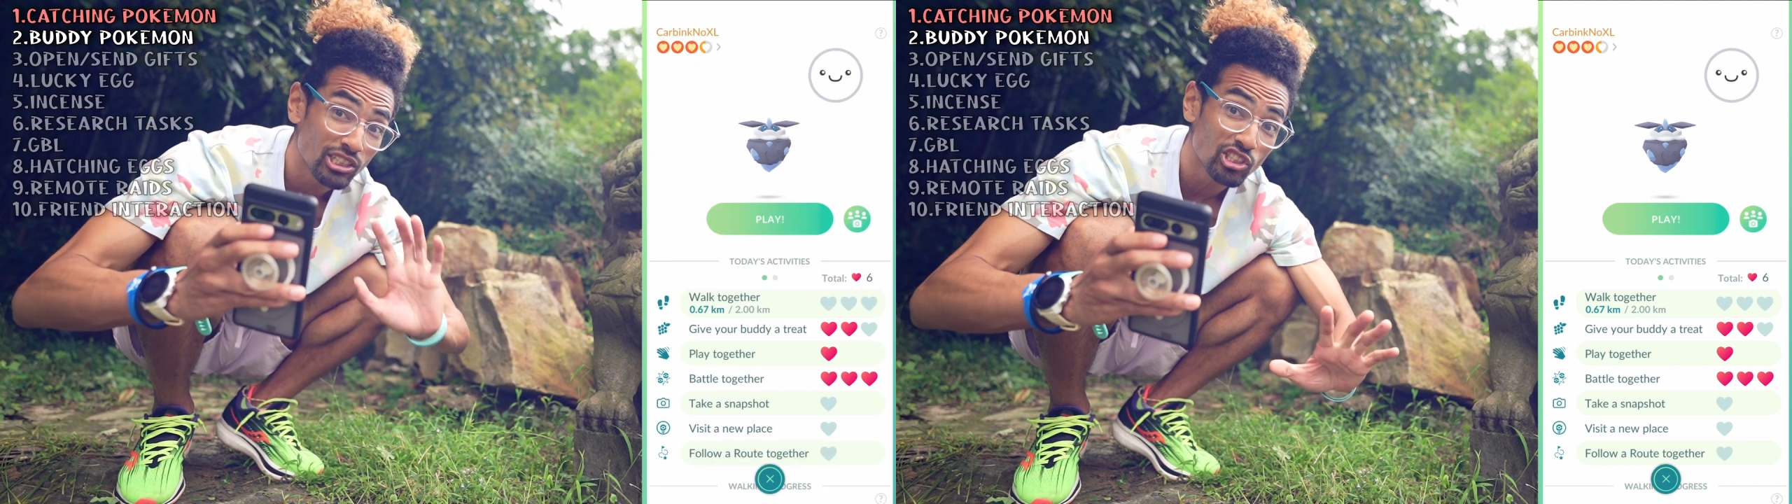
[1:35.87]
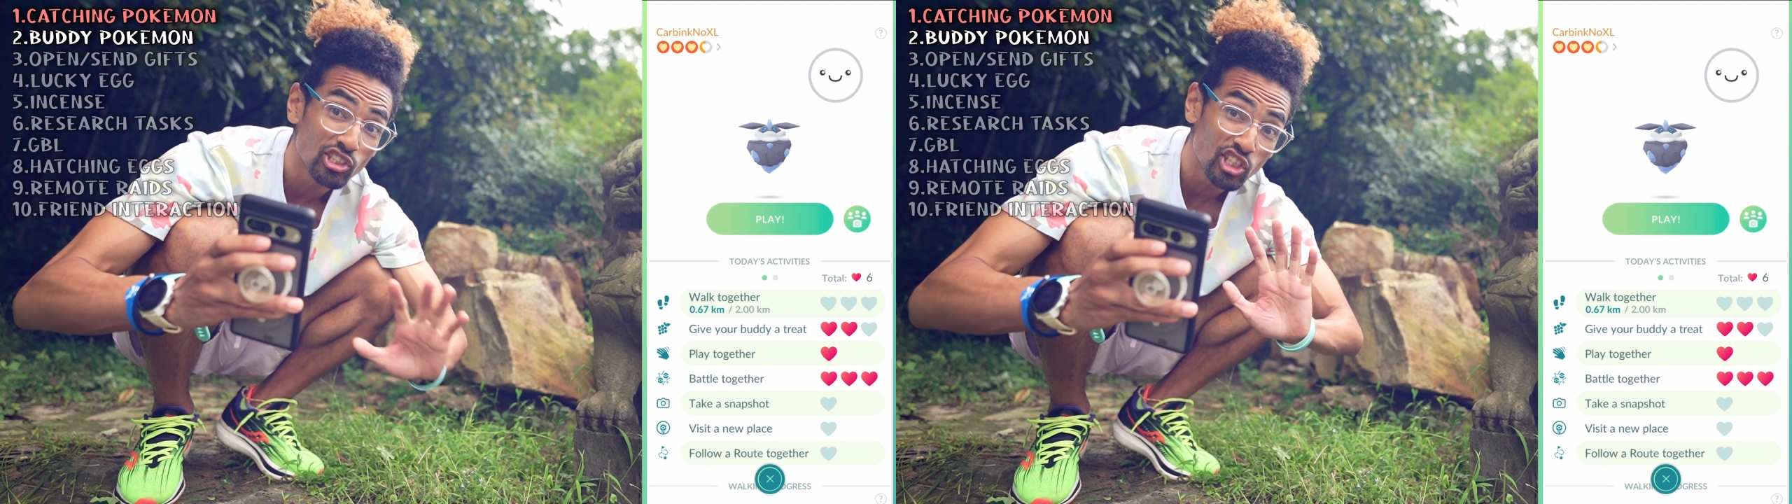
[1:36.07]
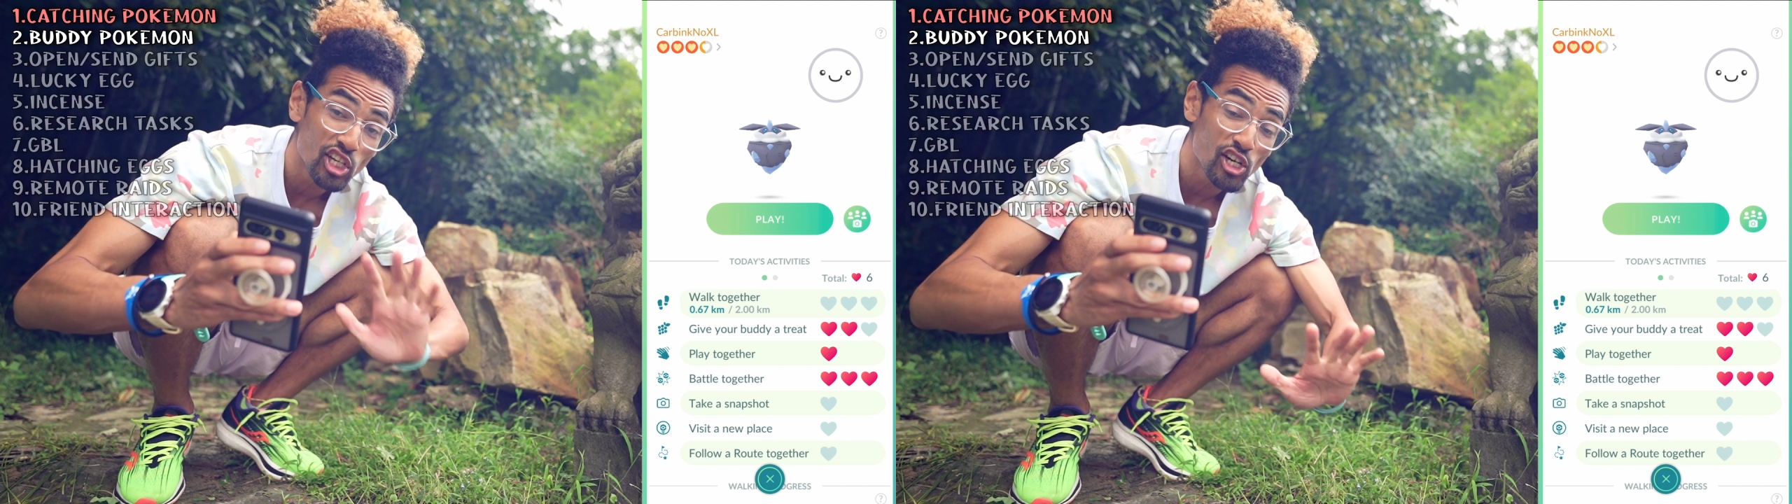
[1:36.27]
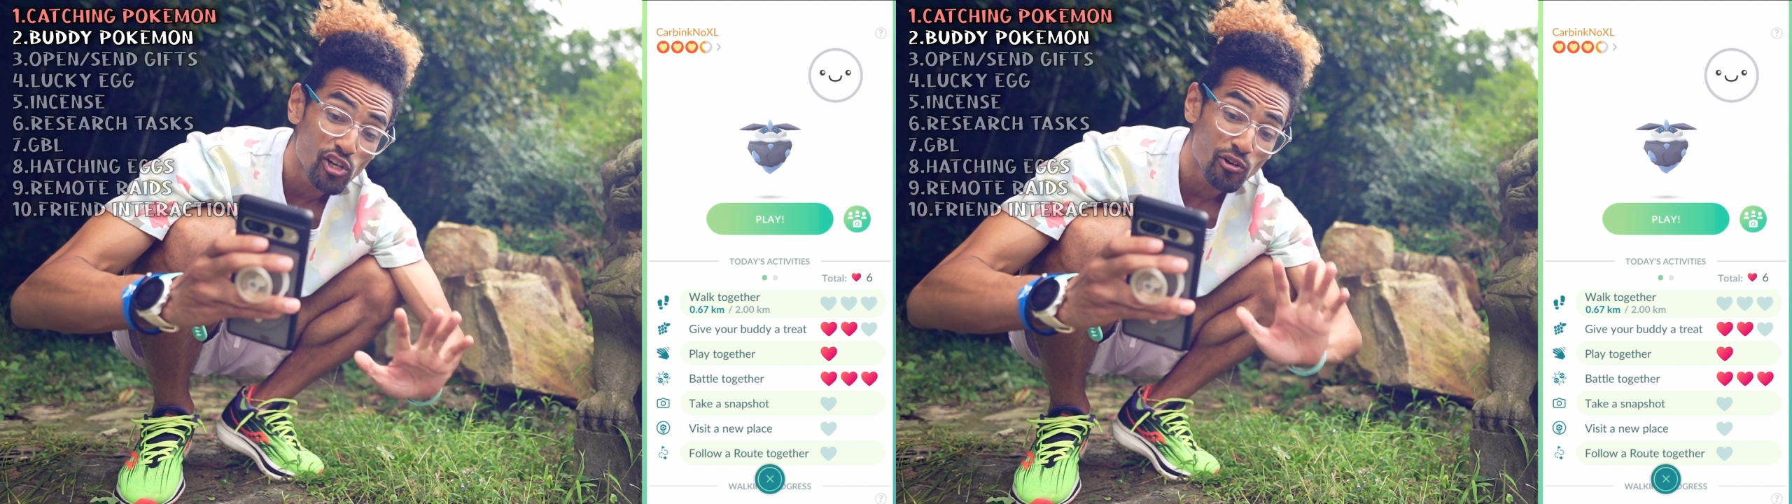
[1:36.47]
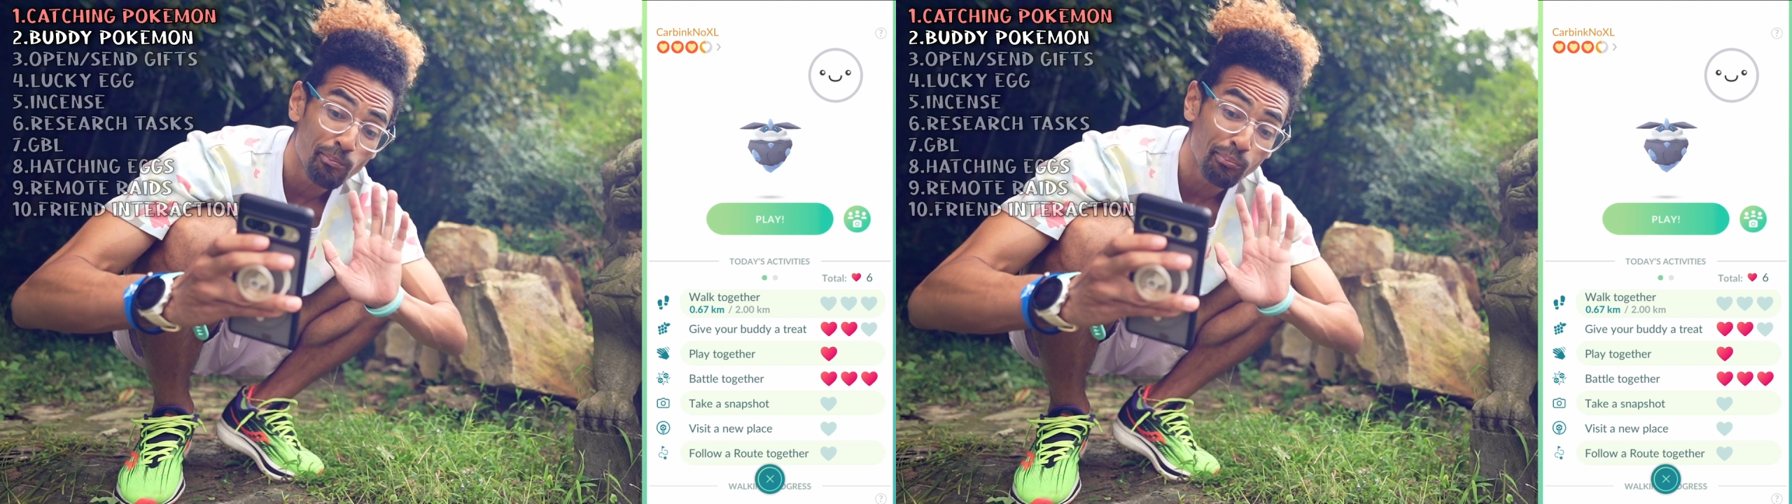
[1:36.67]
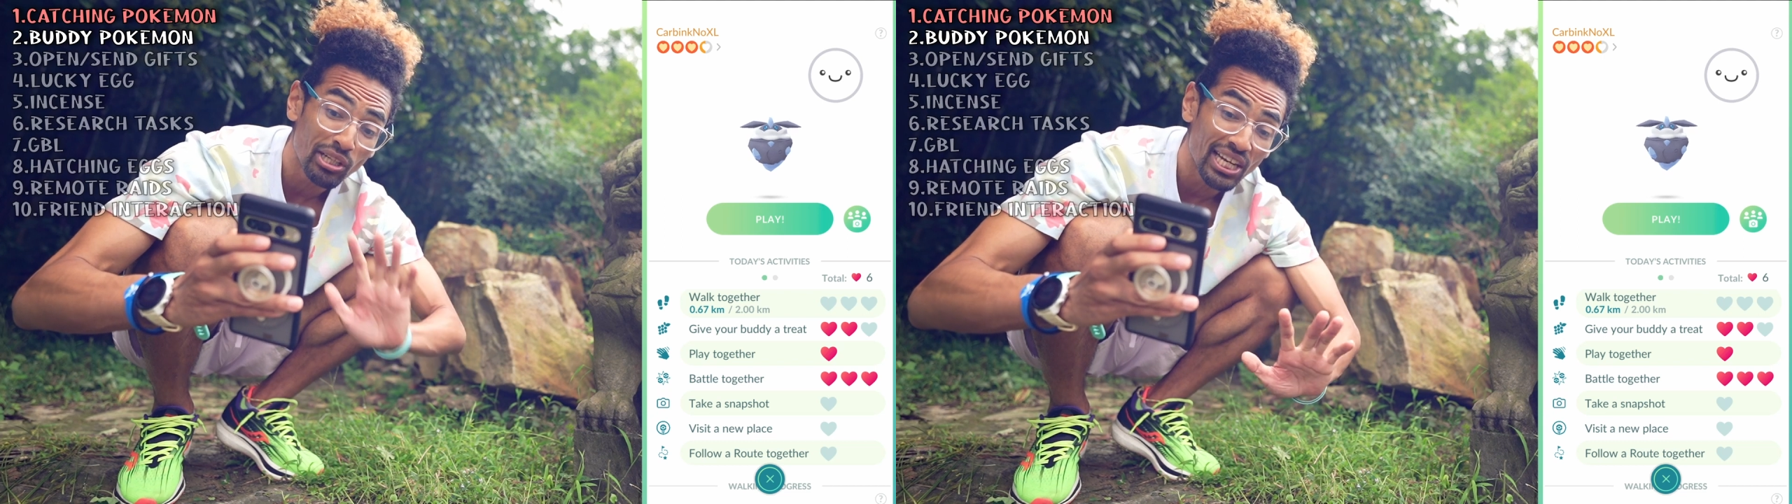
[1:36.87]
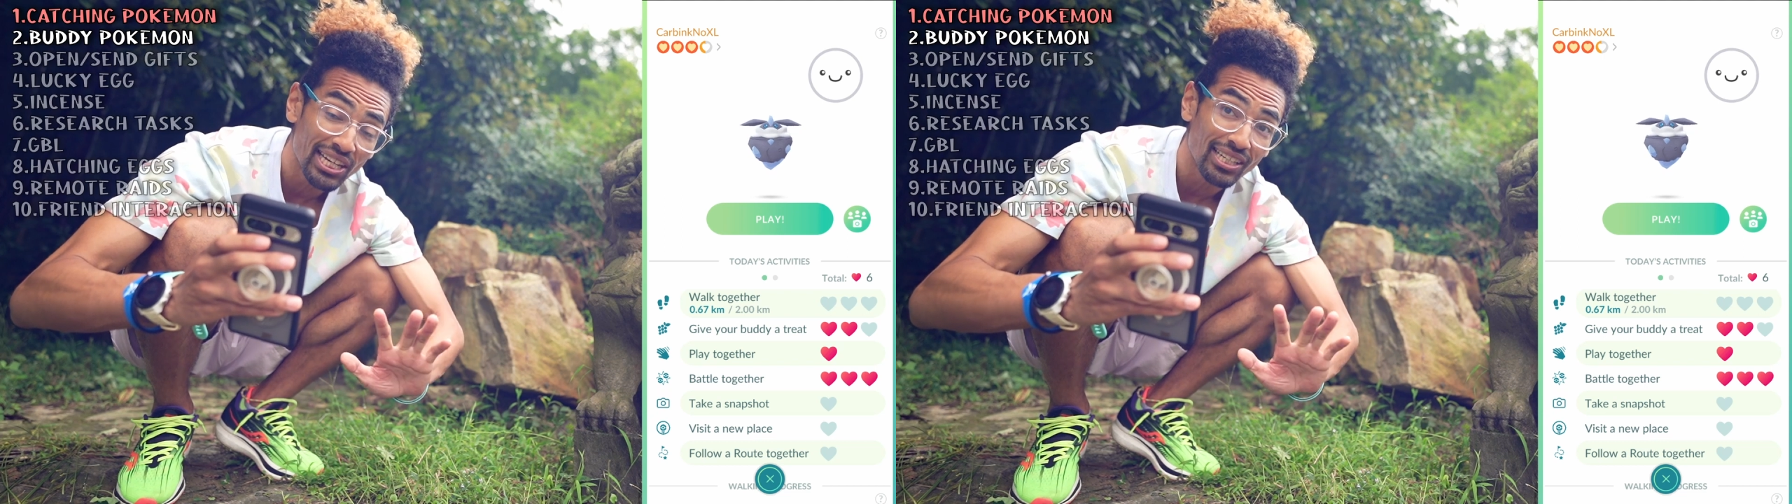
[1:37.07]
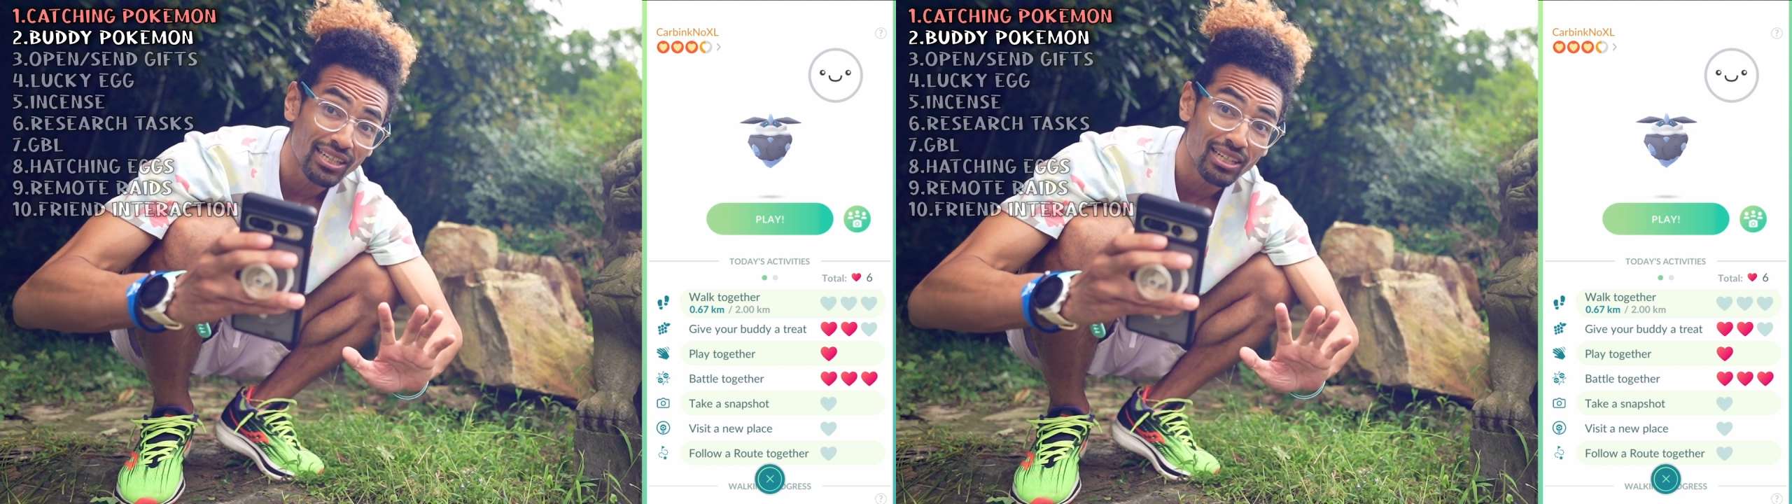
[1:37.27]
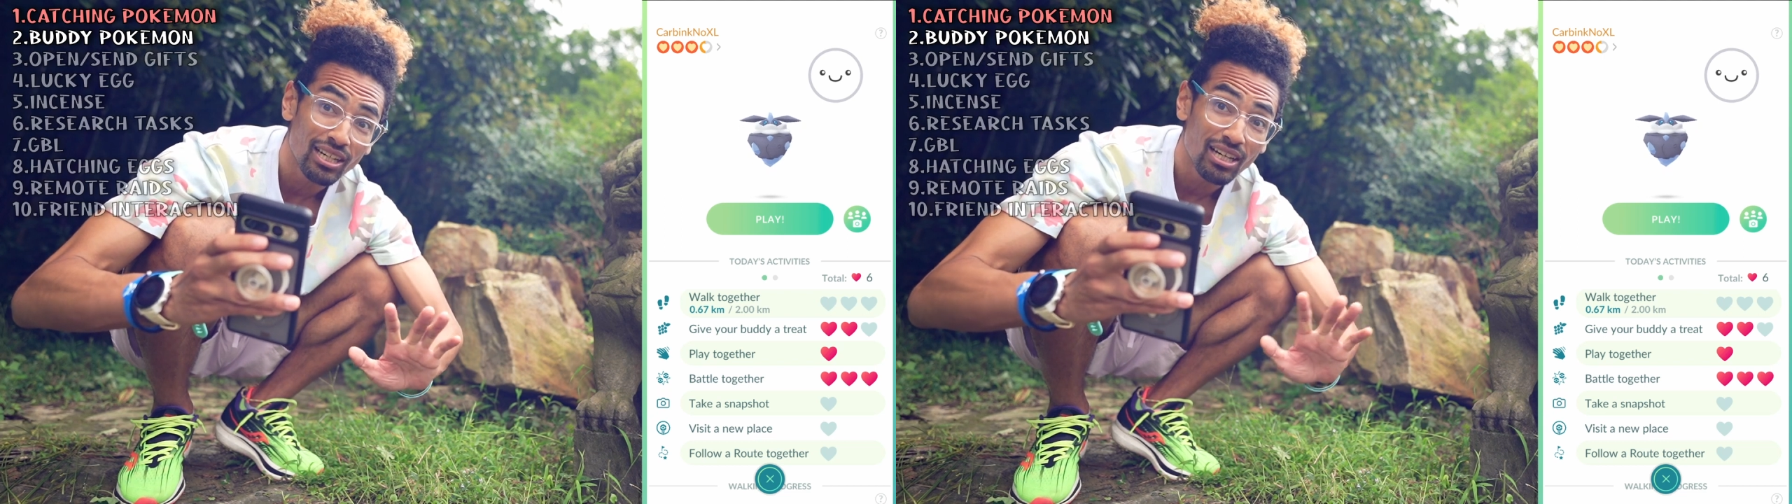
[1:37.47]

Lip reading: still blank.